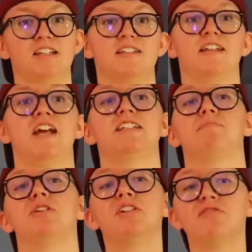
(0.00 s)
Nissen is a
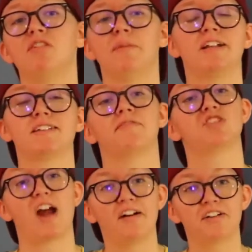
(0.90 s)
beautiful mix of
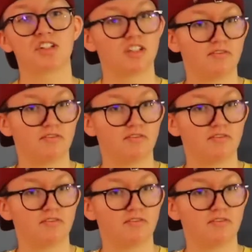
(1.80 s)
childish